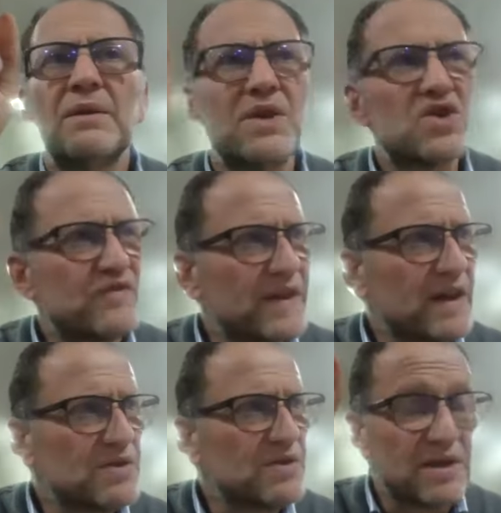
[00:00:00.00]
which, for
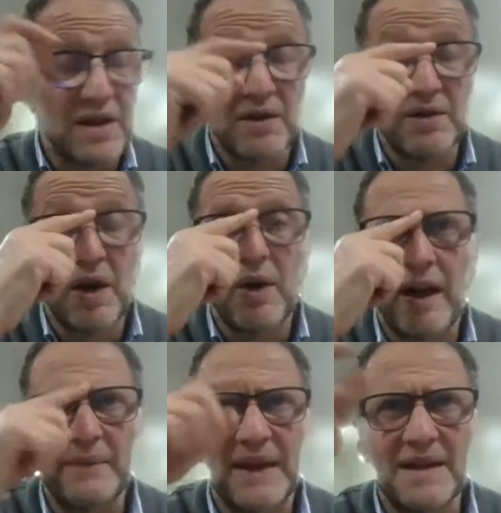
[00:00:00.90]
those that don't know
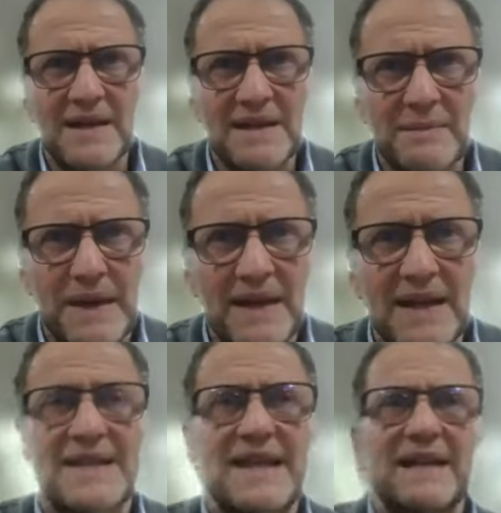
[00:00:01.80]
what it means,
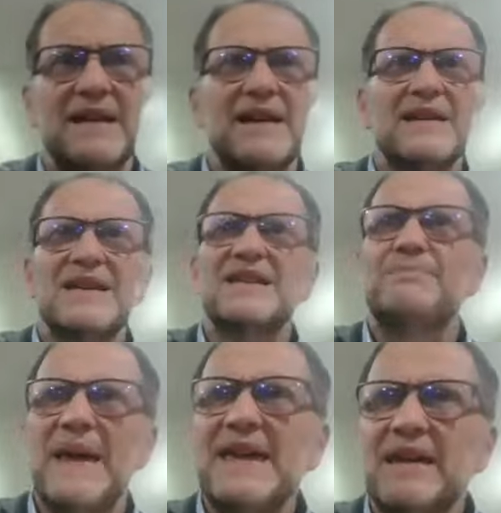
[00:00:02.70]
it said to
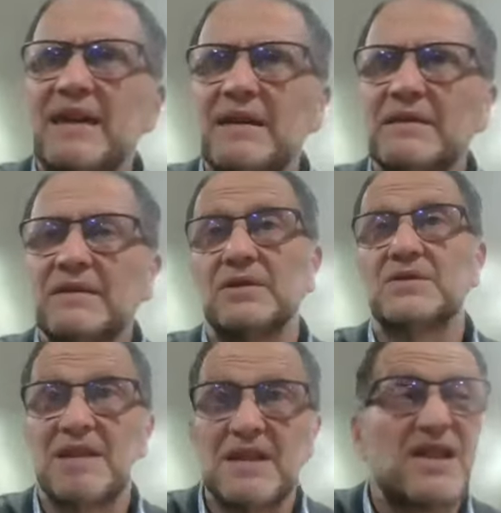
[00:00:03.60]
speak or
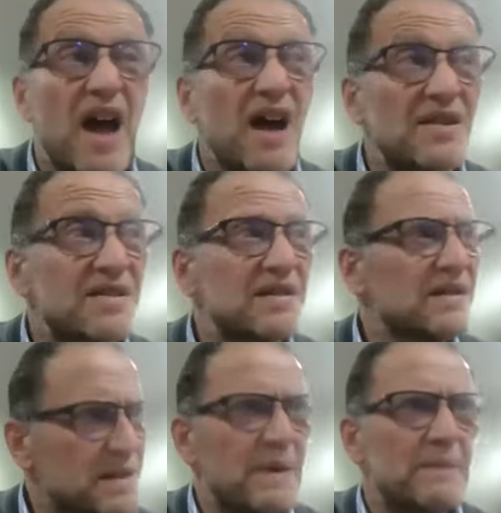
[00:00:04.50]
to discuss
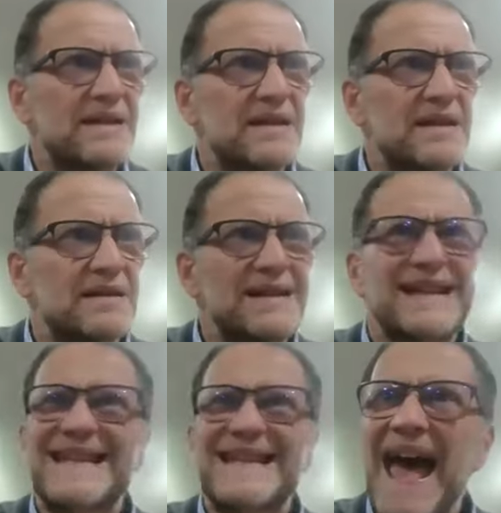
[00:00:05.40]
is permitted,
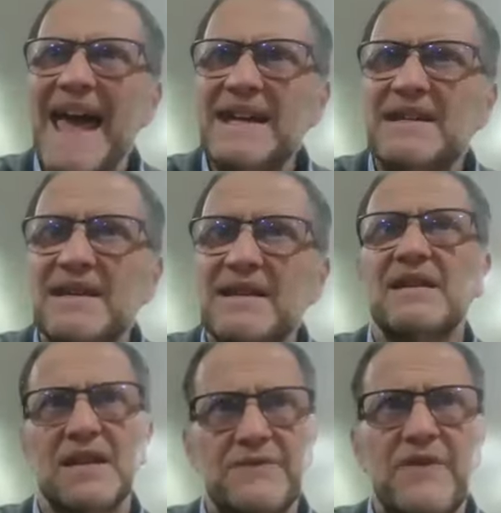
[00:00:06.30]
to hate
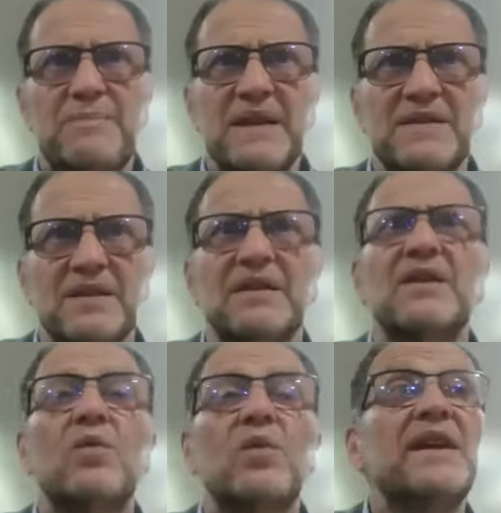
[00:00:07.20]
is forbidden.
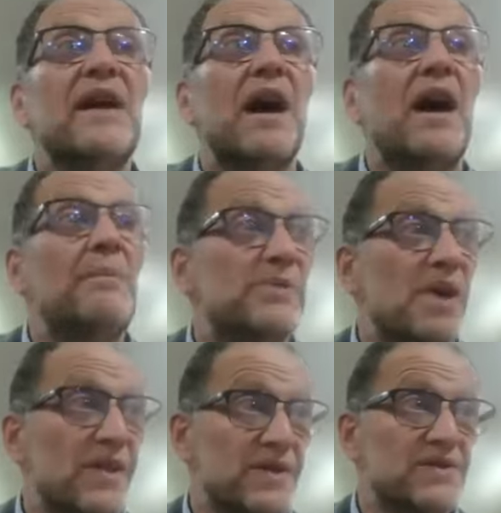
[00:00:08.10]
We are
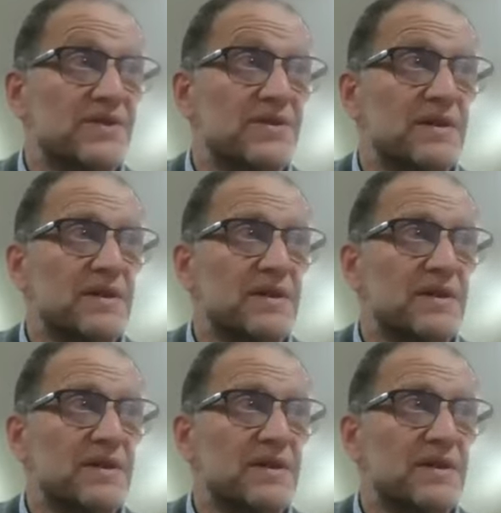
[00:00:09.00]
brothers.